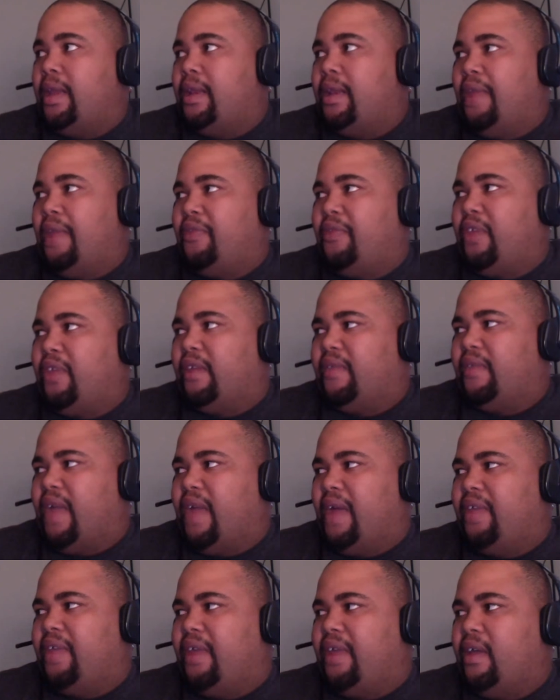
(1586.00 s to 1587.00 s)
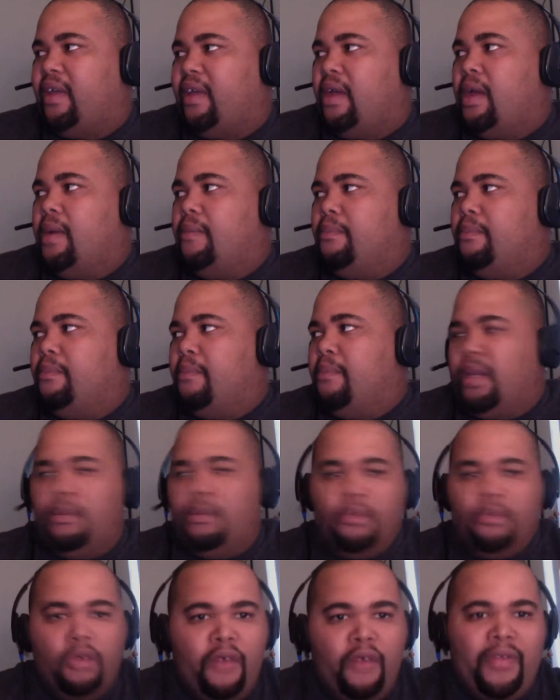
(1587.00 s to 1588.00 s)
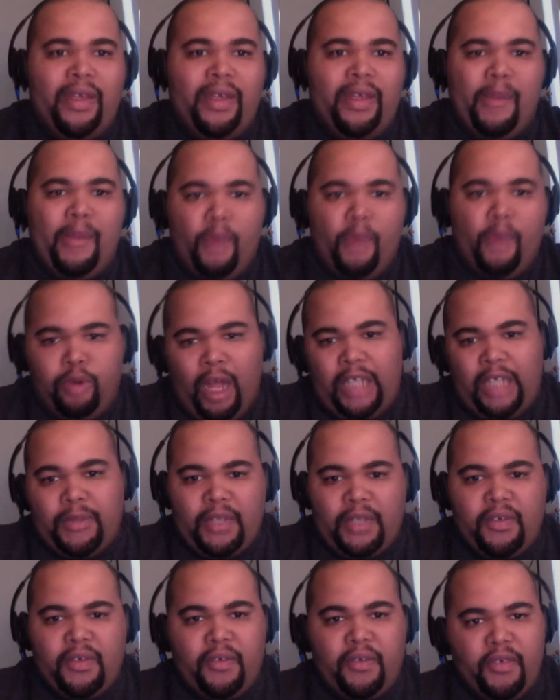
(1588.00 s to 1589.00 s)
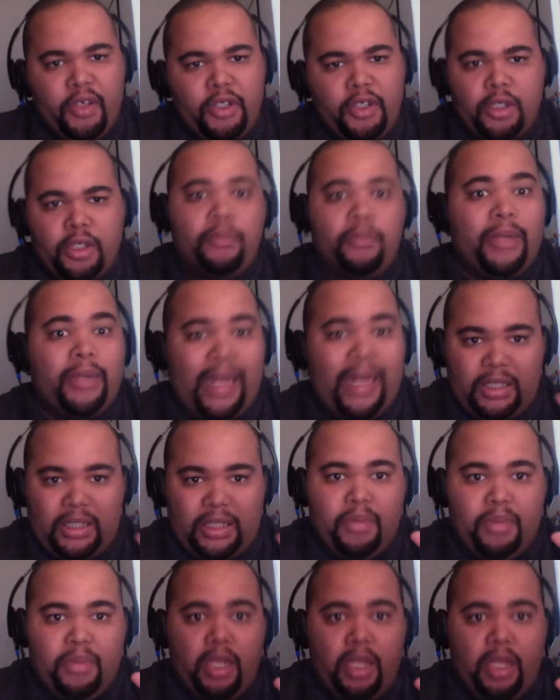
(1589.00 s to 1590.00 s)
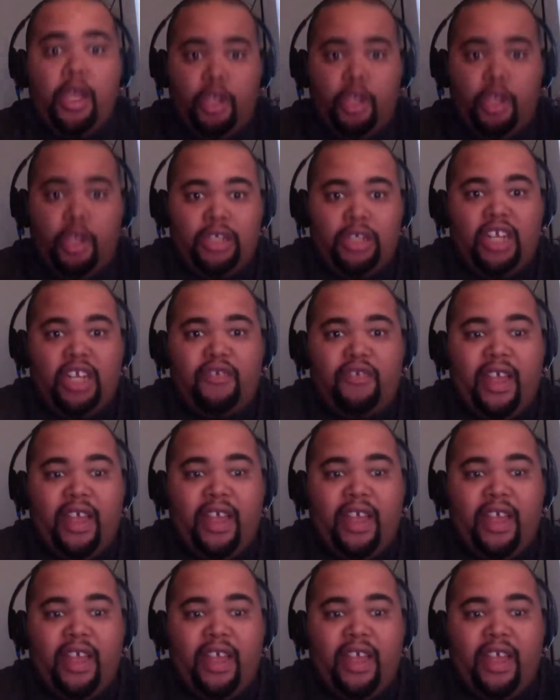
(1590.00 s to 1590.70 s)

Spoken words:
I think if they made a move, they could have more prospects for the future. But that's just me. You're a Sox fan,